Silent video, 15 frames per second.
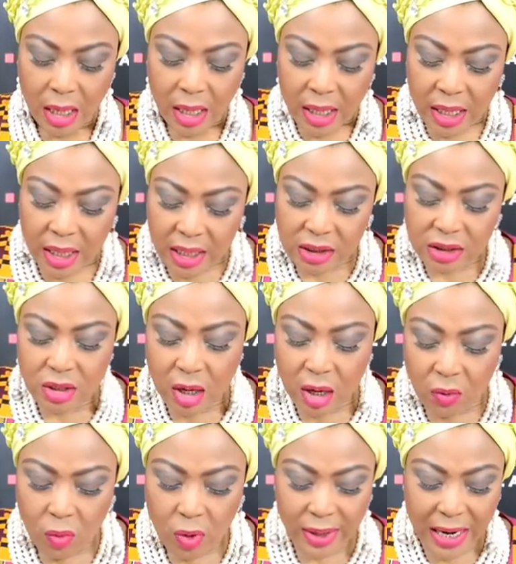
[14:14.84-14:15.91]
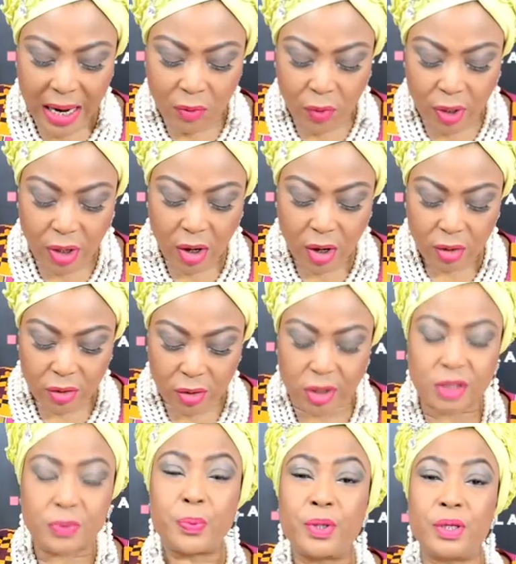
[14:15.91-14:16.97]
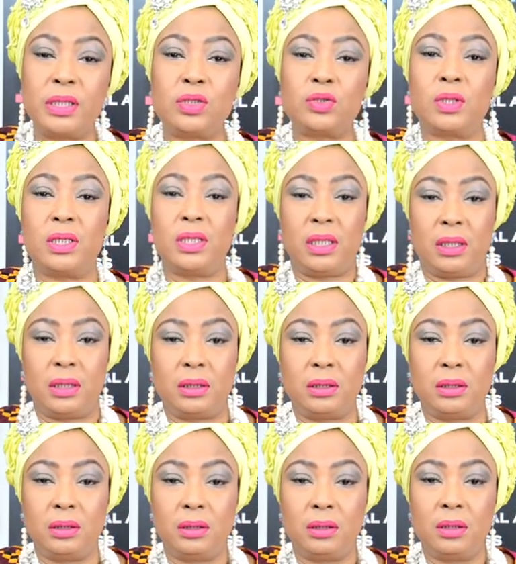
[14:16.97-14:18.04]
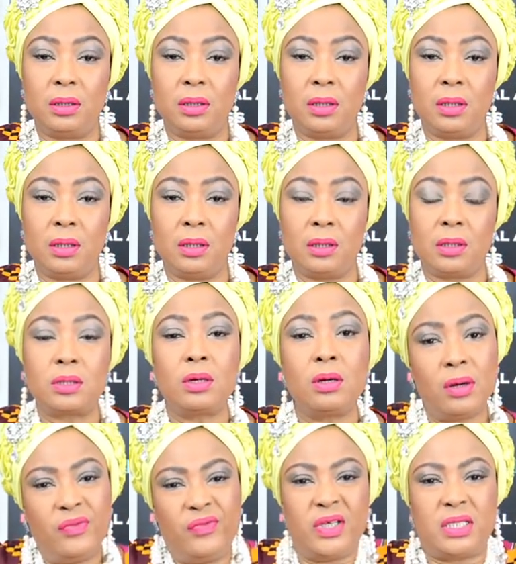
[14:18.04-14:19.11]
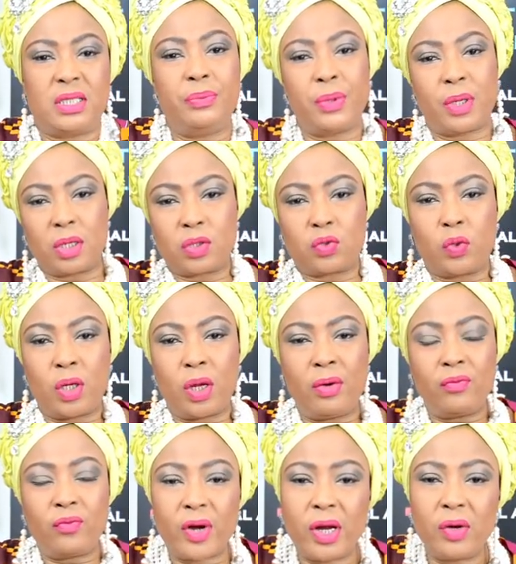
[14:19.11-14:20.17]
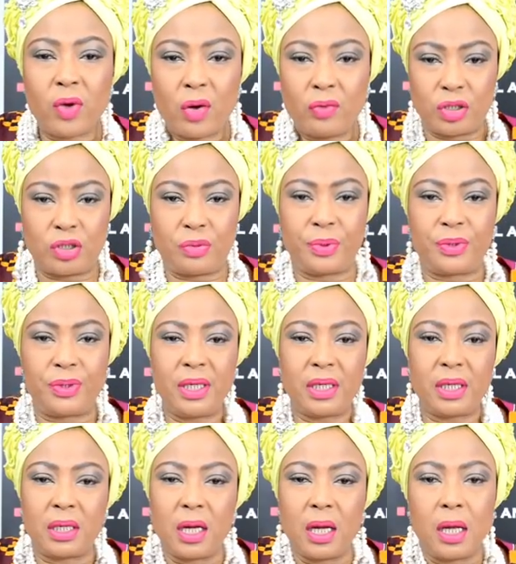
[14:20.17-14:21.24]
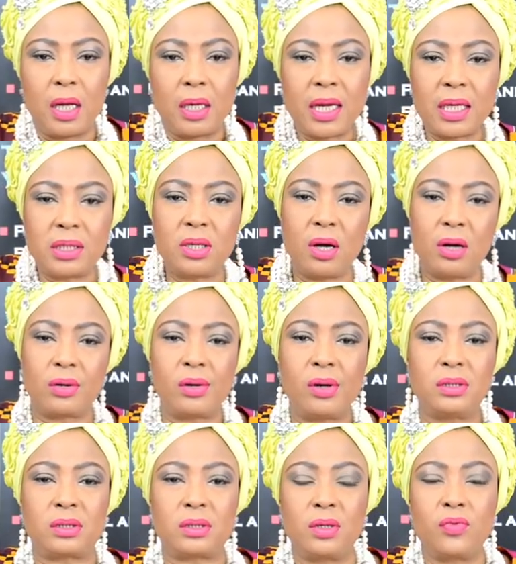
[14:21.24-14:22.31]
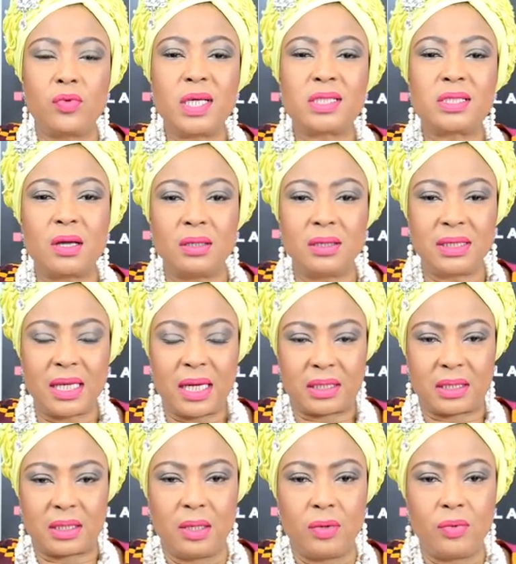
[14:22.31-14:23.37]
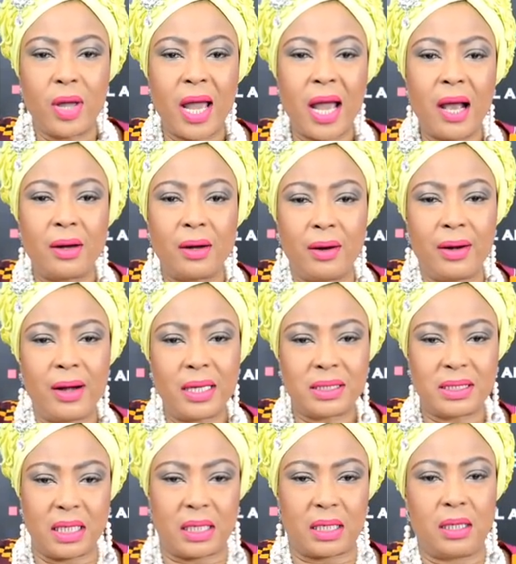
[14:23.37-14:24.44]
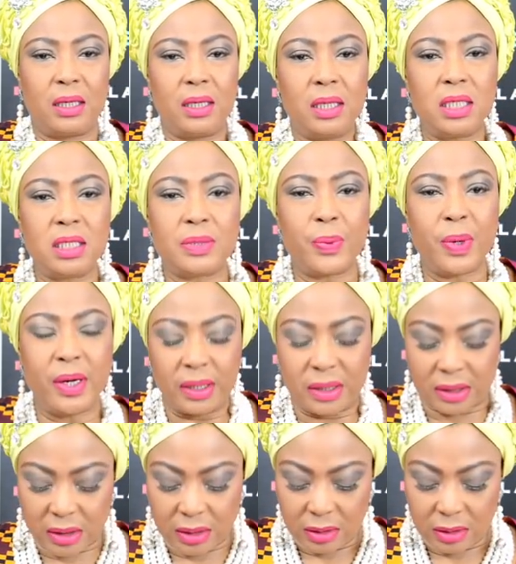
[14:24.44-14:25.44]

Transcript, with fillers: It is no wonder we don't grow spiritually. So obviously because we don't read what we should be reading, there's no growth. We're stunted. We are anorexic in spirit.